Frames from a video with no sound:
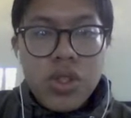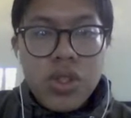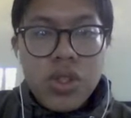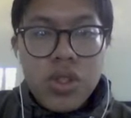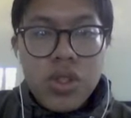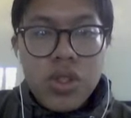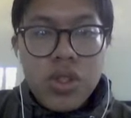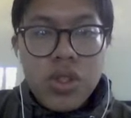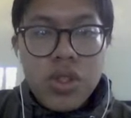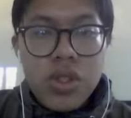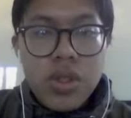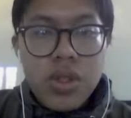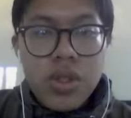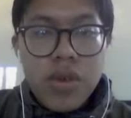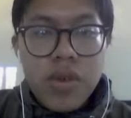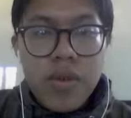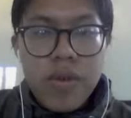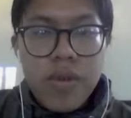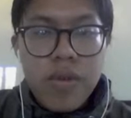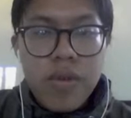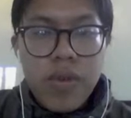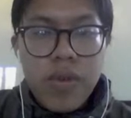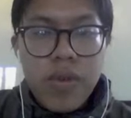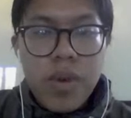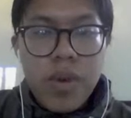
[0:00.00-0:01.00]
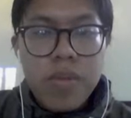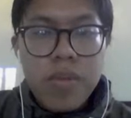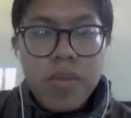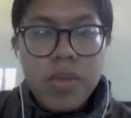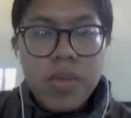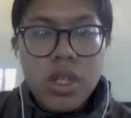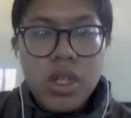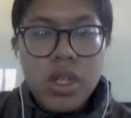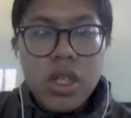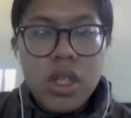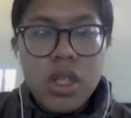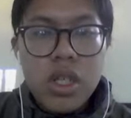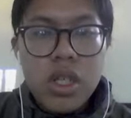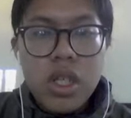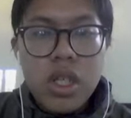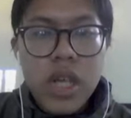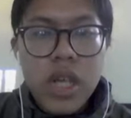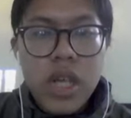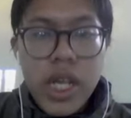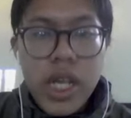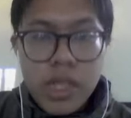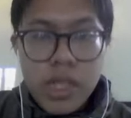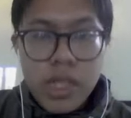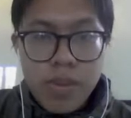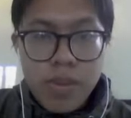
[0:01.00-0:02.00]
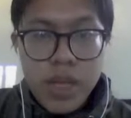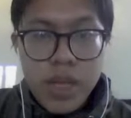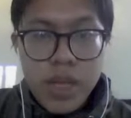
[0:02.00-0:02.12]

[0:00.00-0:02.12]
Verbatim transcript: choose from the last